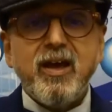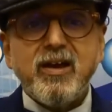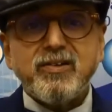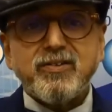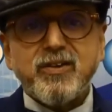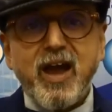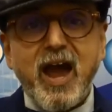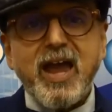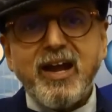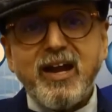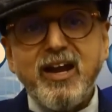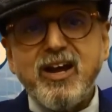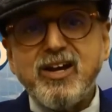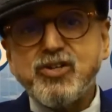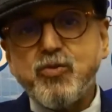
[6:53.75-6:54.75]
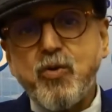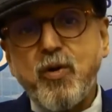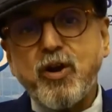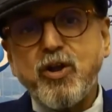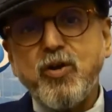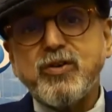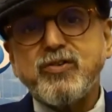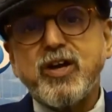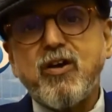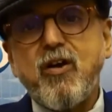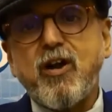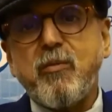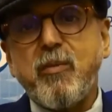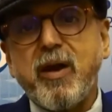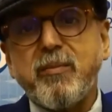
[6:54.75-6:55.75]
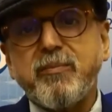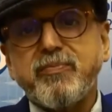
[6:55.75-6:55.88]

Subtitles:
Sky clears over US economy.